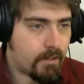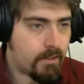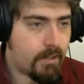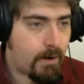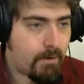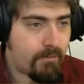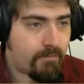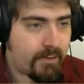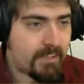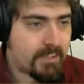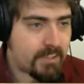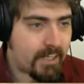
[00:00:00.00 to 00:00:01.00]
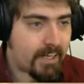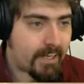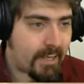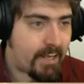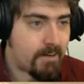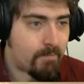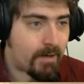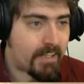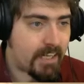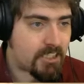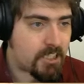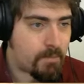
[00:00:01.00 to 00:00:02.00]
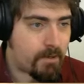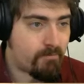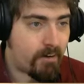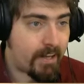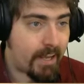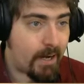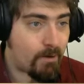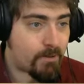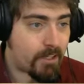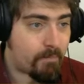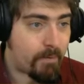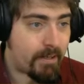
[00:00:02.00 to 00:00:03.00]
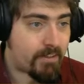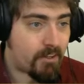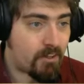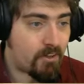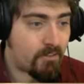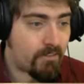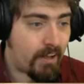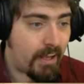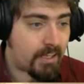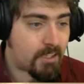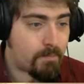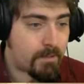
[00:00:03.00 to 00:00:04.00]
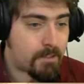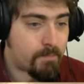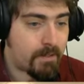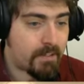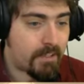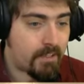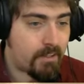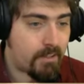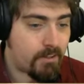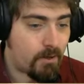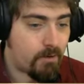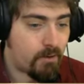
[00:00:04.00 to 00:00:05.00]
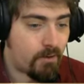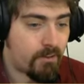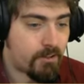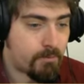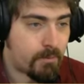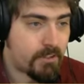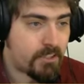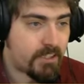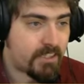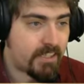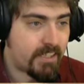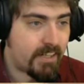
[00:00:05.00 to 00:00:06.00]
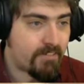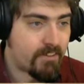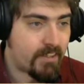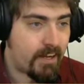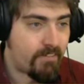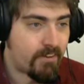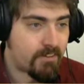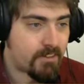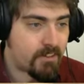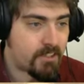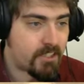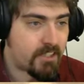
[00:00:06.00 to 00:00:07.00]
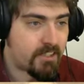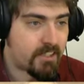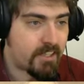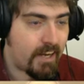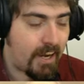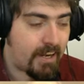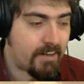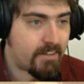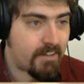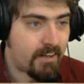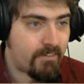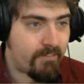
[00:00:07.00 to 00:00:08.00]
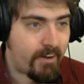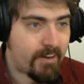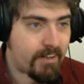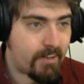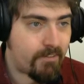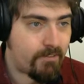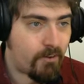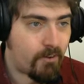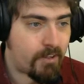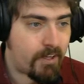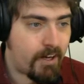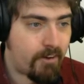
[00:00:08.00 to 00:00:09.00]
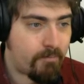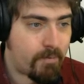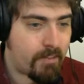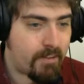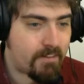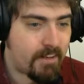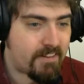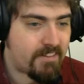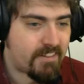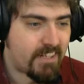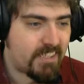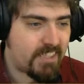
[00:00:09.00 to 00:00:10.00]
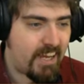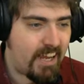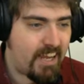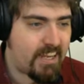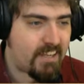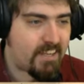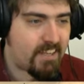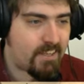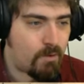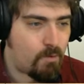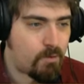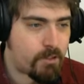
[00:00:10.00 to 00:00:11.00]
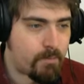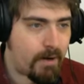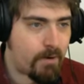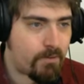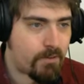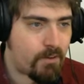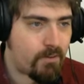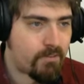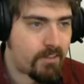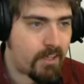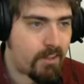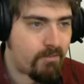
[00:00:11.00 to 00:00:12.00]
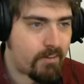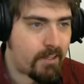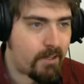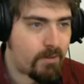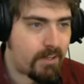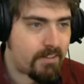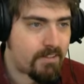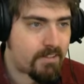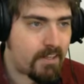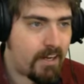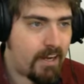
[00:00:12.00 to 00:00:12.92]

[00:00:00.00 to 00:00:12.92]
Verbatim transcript: Now it feels like Kent might actually be running out a bit of X Bs, but he, he's only got this one G C left in there versus a G C and a fatty for Yerf, but this is still a huge amount of T three units,